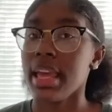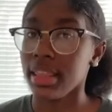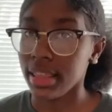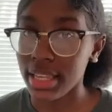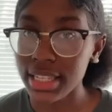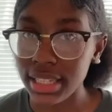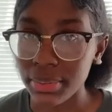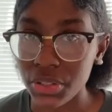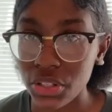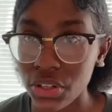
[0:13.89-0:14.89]
In this
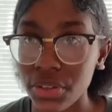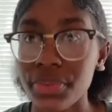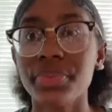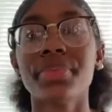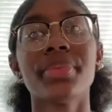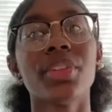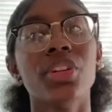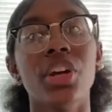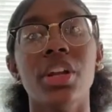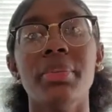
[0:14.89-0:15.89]
episode,
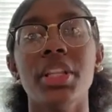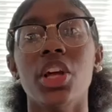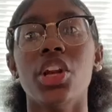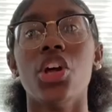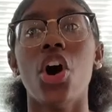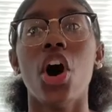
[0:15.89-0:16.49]
you're going to be learning